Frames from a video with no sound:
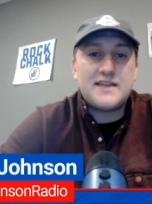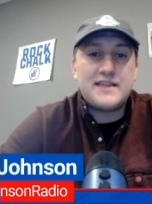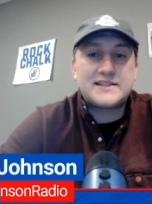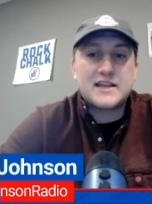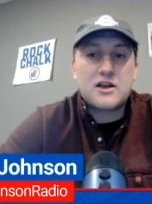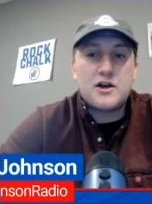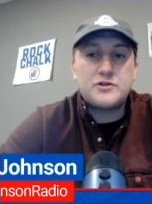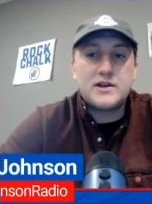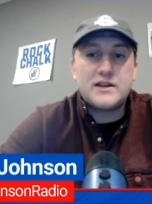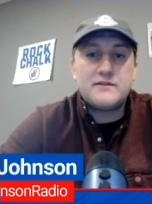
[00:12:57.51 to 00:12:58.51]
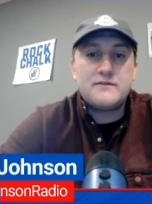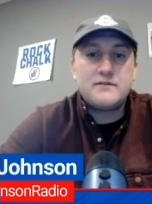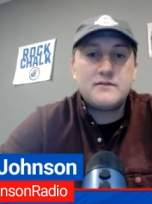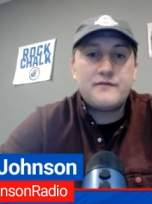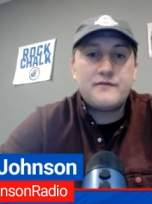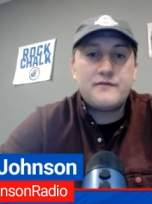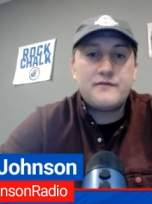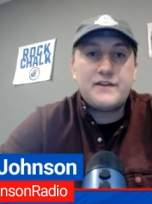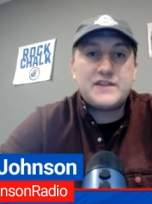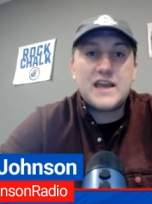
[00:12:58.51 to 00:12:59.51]
That's like
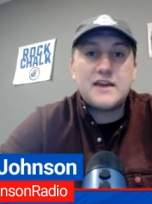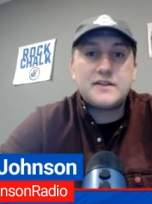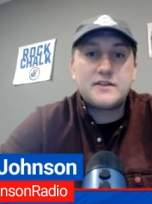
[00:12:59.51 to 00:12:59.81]
158th in the